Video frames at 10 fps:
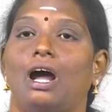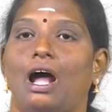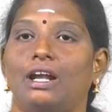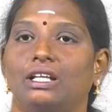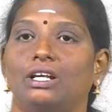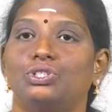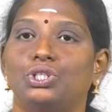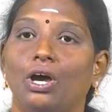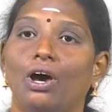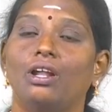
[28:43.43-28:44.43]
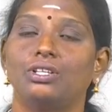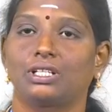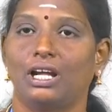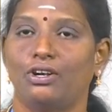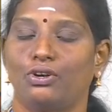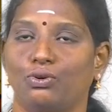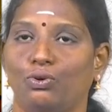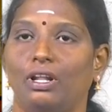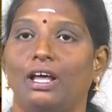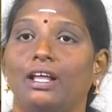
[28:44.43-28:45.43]
and a charge
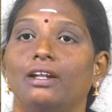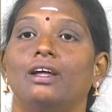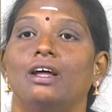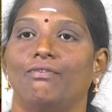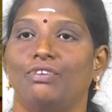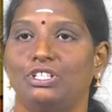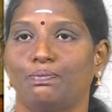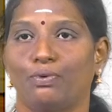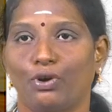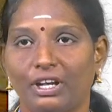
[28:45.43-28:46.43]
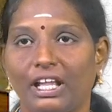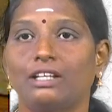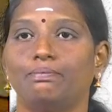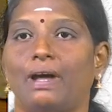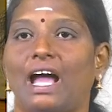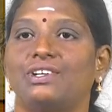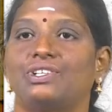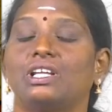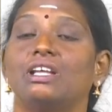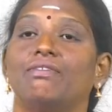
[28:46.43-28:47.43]
controller which protect
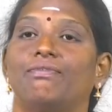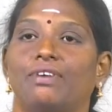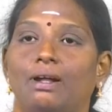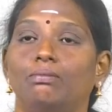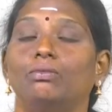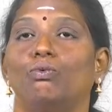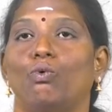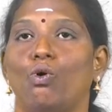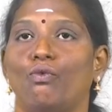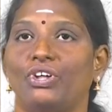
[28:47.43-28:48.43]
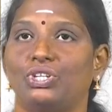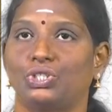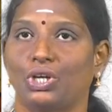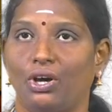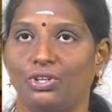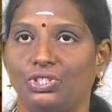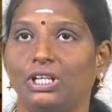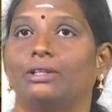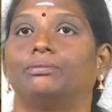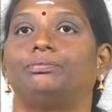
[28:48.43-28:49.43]
battery from
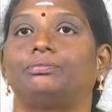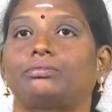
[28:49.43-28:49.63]
overcharging.